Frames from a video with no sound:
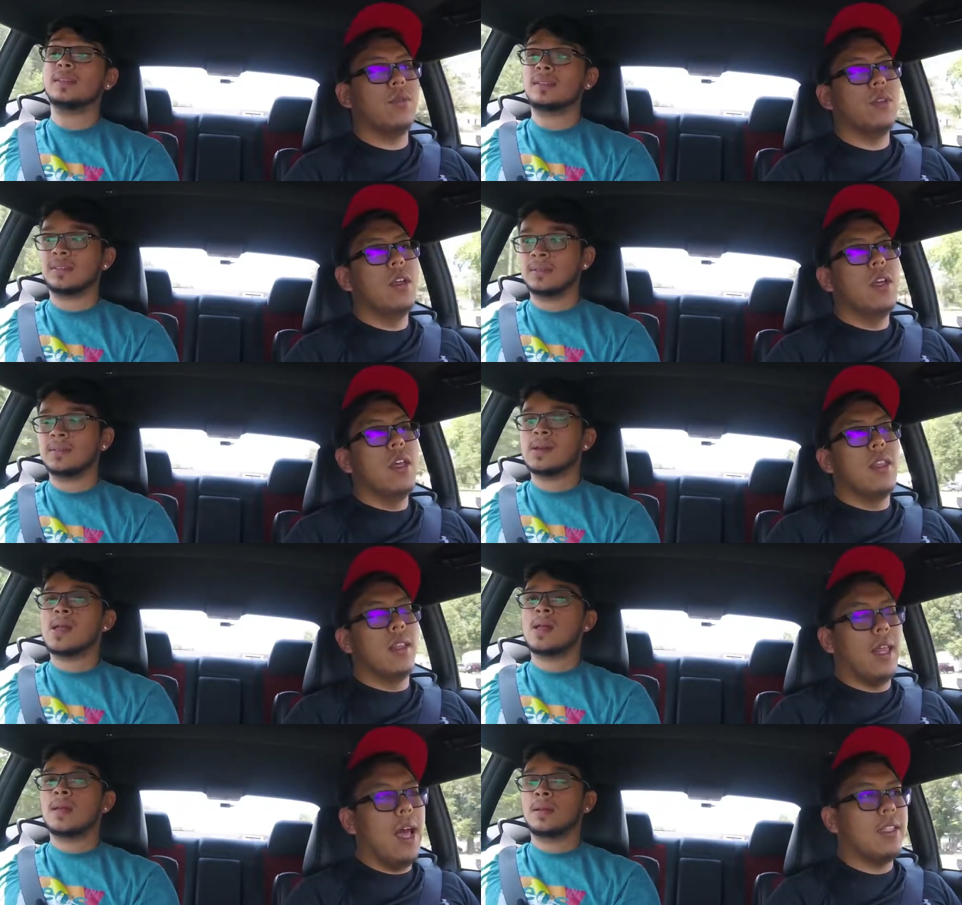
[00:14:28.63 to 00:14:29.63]
Speaker 1: yeah.
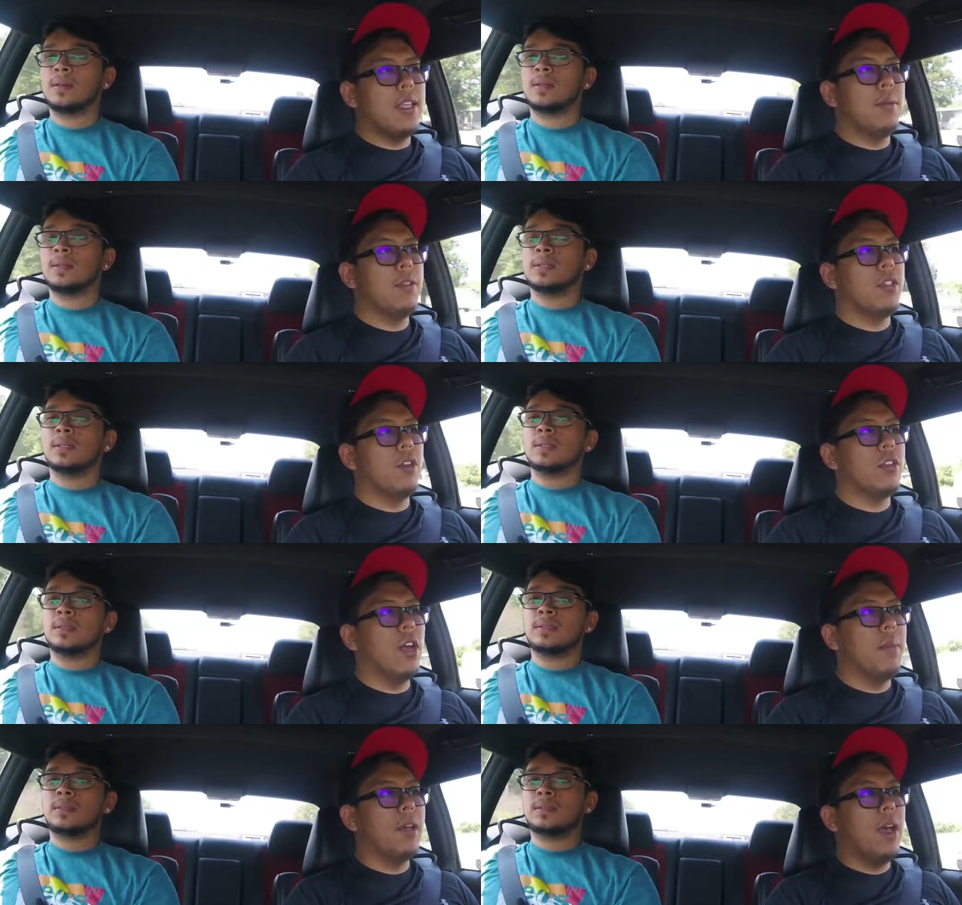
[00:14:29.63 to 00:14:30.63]
last episode
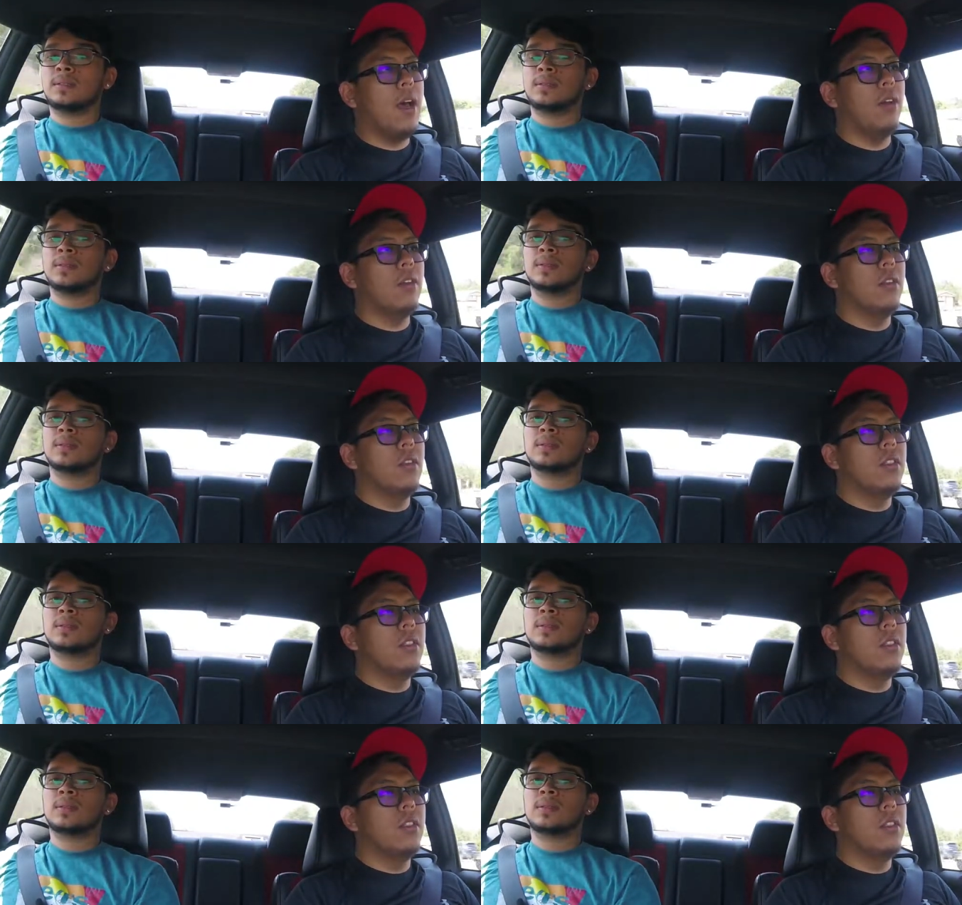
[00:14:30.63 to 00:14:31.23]
coming out,